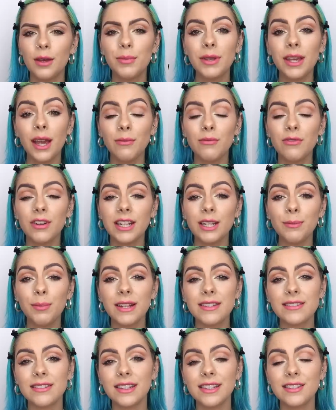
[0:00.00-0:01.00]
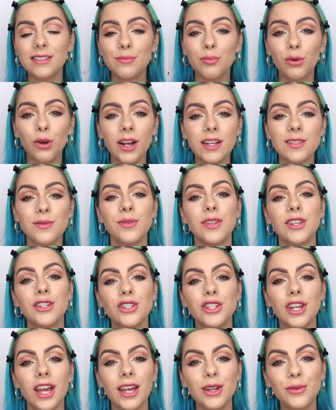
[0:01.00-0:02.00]
But yeah, I'm really pleasantly surprised with this
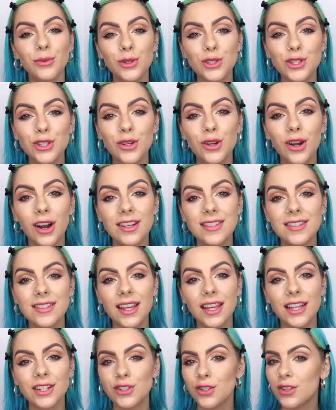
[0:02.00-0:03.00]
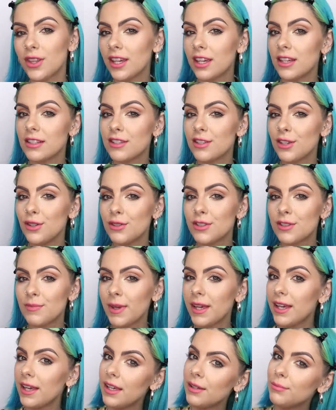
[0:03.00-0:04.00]
shade. What do you guys think? Do you think it suits
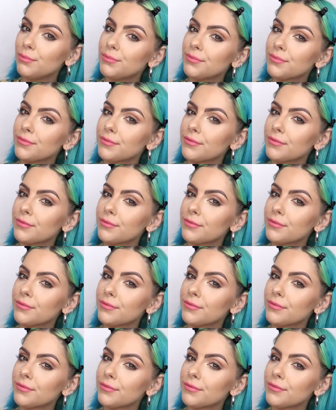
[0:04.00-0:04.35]
me?